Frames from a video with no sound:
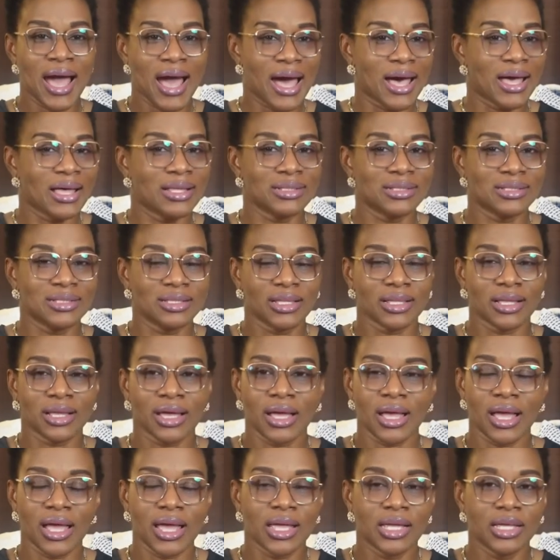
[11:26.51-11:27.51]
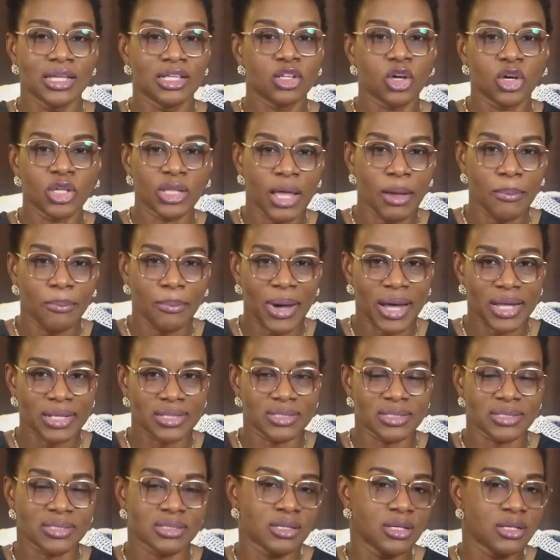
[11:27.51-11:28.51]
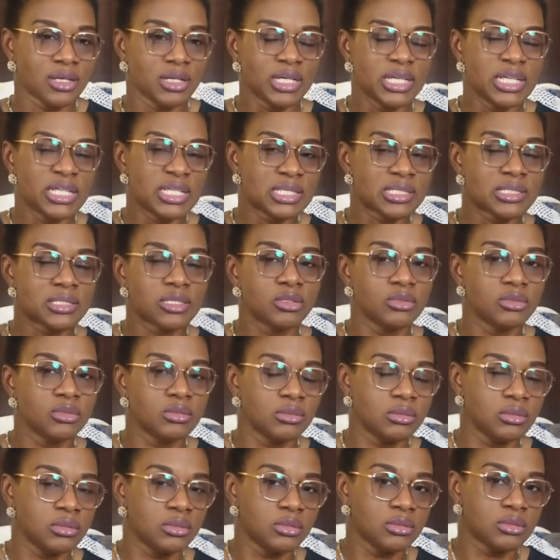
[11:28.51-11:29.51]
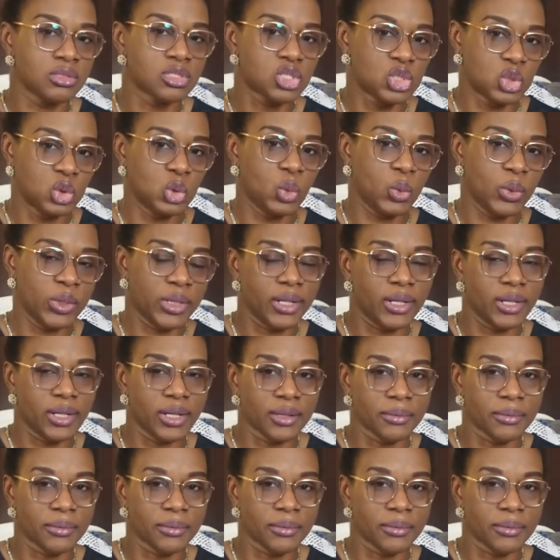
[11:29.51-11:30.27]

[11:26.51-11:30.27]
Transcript: and in other parts it's still snowing.